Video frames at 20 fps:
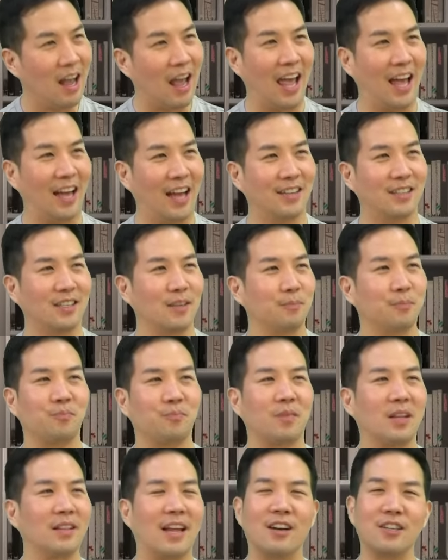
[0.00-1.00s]
And
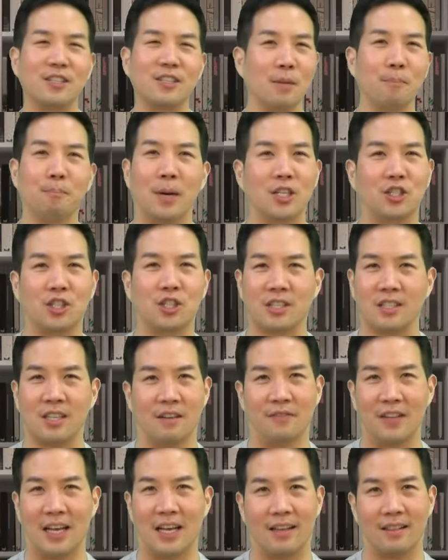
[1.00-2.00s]
there's some bunch of
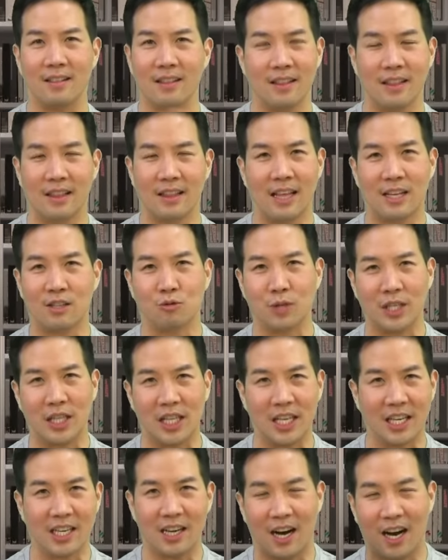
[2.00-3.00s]
stuff like that's
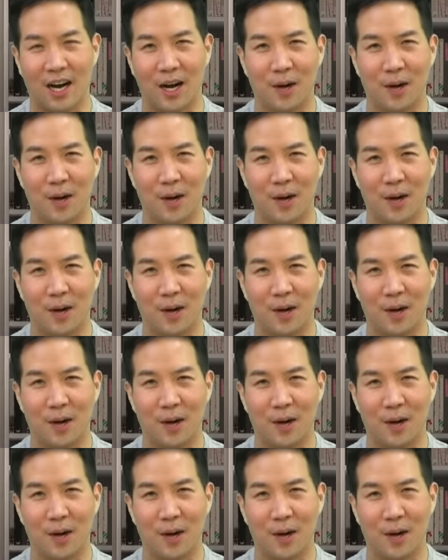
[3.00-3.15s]
really